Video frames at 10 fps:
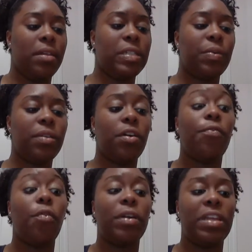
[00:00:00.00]
This week they're
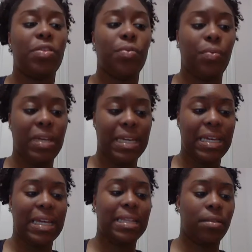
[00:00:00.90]

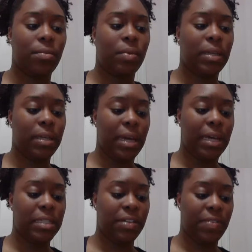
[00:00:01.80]
43 and
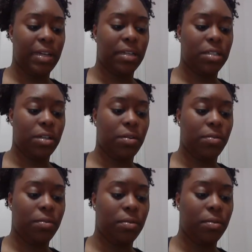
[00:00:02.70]
3/8 of an inch, so